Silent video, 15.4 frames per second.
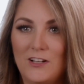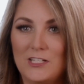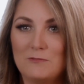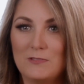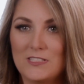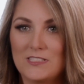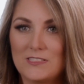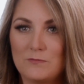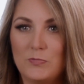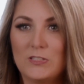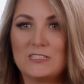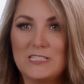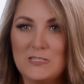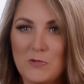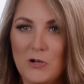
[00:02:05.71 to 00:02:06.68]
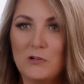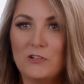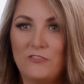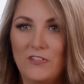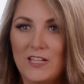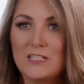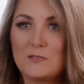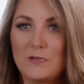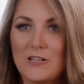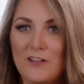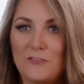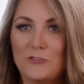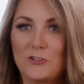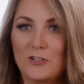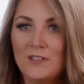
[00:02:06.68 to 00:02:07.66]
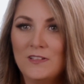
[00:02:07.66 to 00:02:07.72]
thought it was placebo effect, but
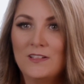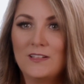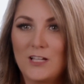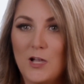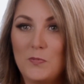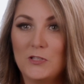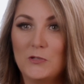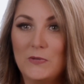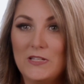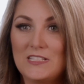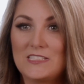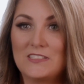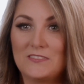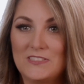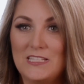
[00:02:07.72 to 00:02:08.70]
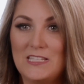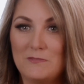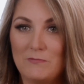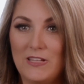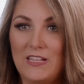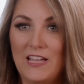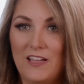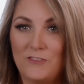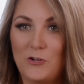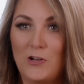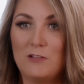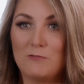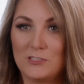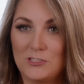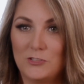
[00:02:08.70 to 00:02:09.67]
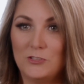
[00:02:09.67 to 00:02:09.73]
after a couple of weeks of seeing me have
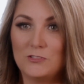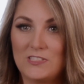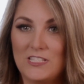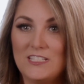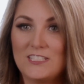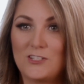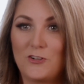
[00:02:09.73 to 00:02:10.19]
great results, he